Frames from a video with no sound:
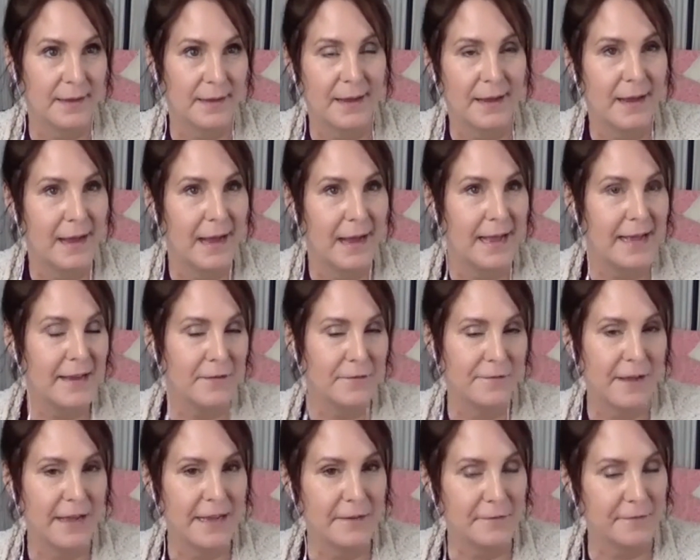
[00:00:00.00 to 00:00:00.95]
I had a
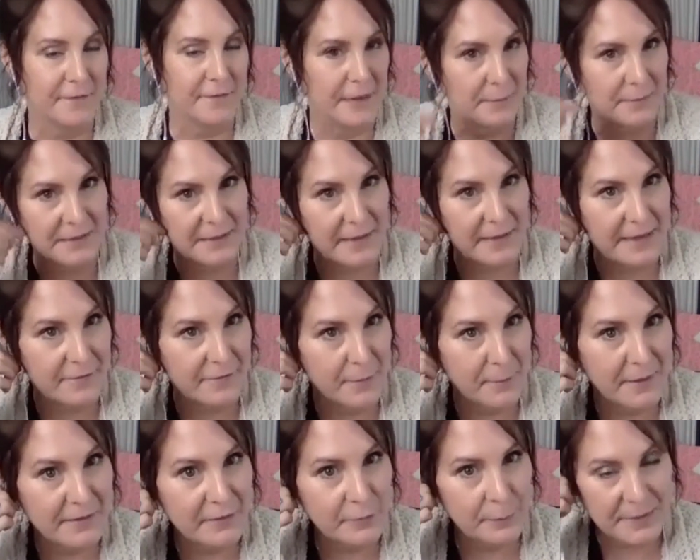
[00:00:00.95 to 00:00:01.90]
fine family life. It
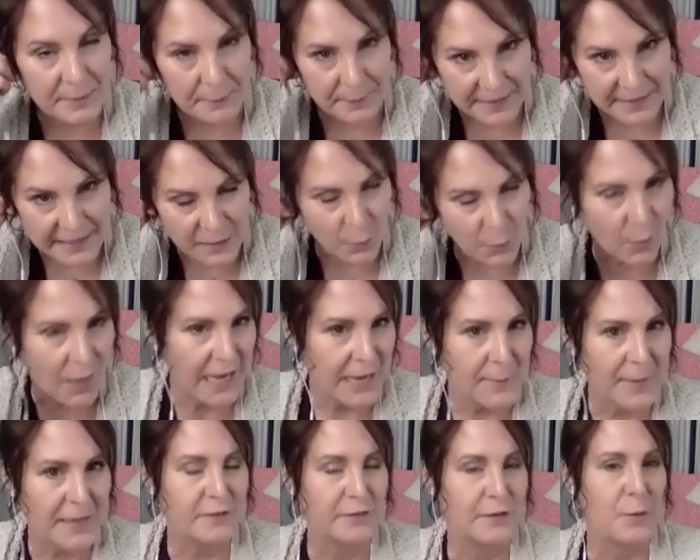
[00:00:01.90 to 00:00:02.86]
must be me. Why am
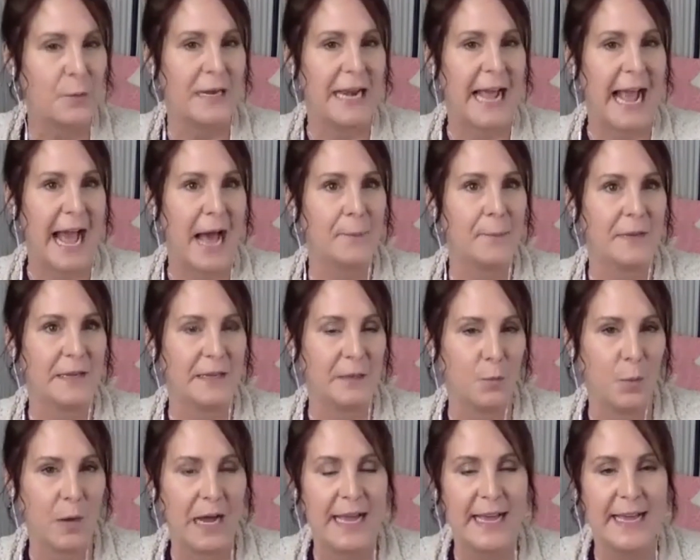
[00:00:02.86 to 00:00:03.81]
I so unhappy?
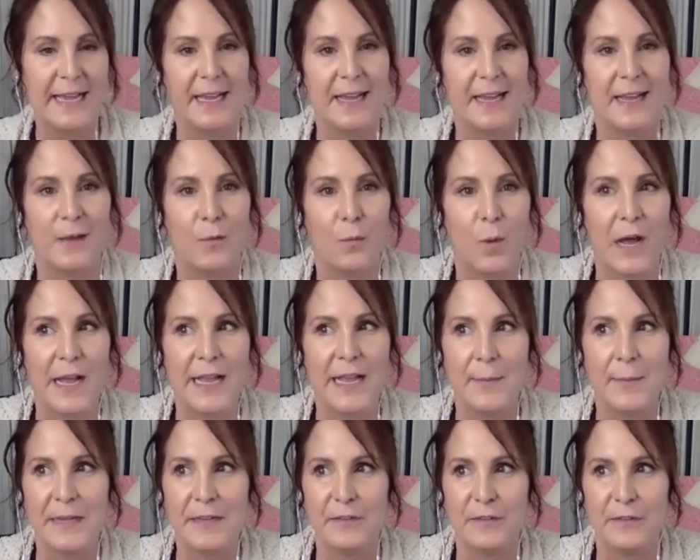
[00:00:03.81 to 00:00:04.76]
Why
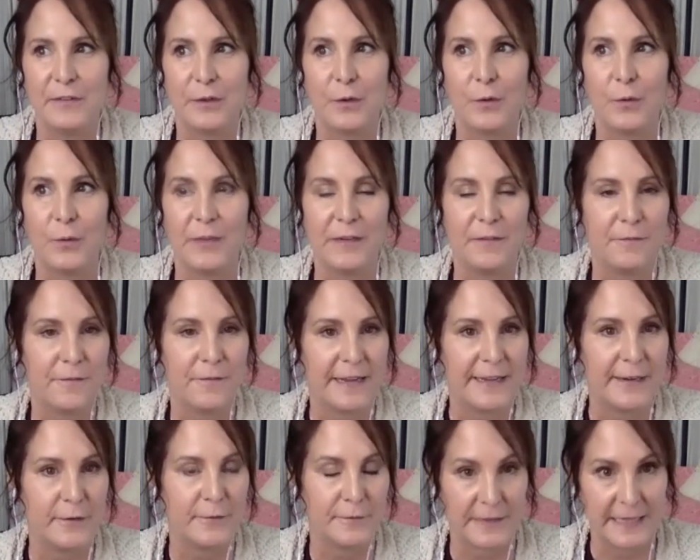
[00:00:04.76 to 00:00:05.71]
am I so in fight
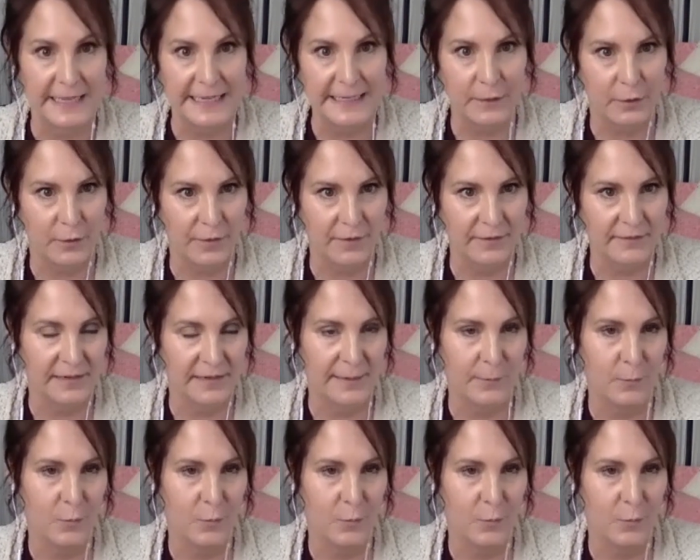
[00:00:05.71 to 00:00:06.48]
or flight all the time?